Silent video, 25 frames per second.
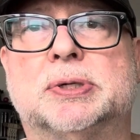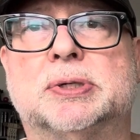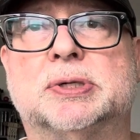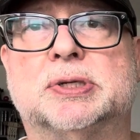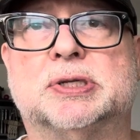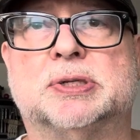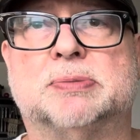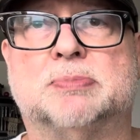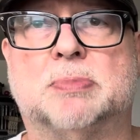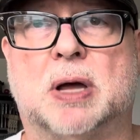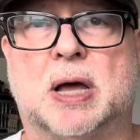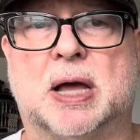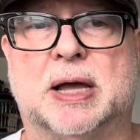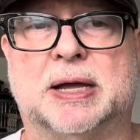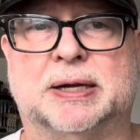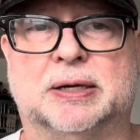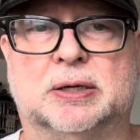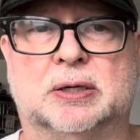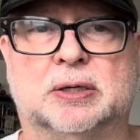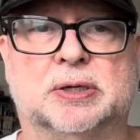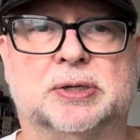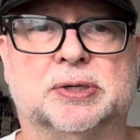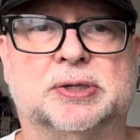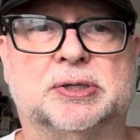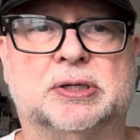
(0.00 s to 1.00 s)

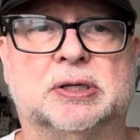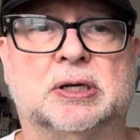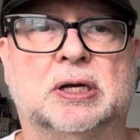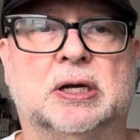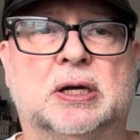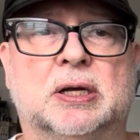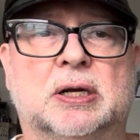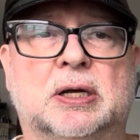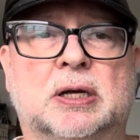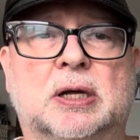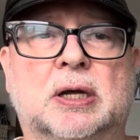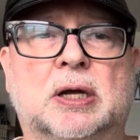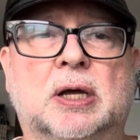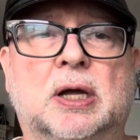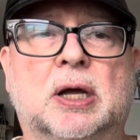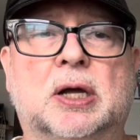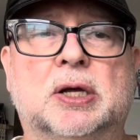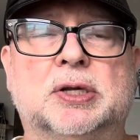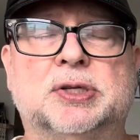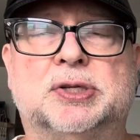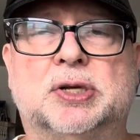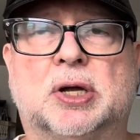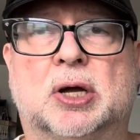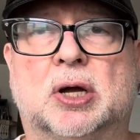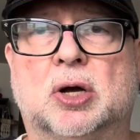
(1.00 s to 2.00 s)
Smiles.
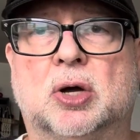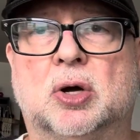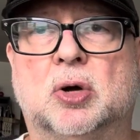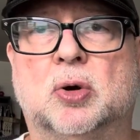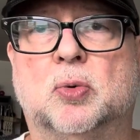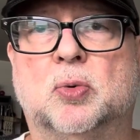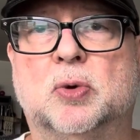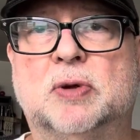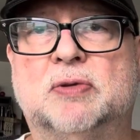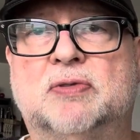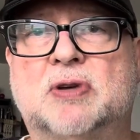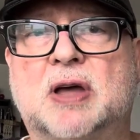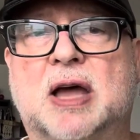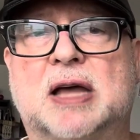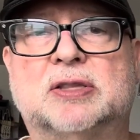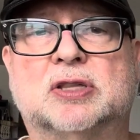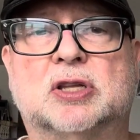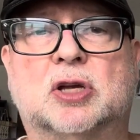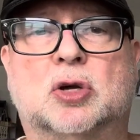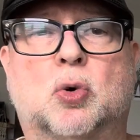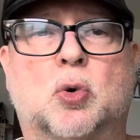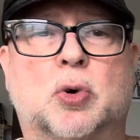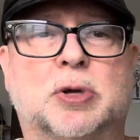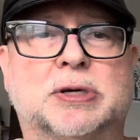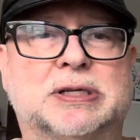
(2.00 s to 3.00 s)
So we've got the
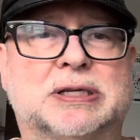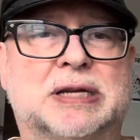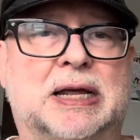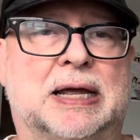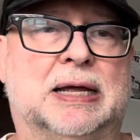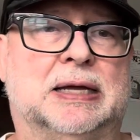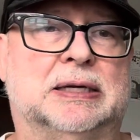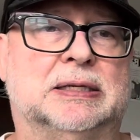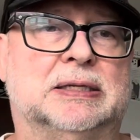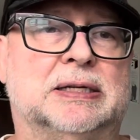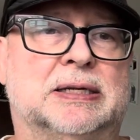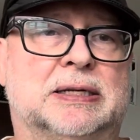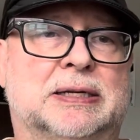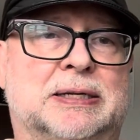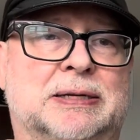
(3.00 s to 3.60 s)
quintet,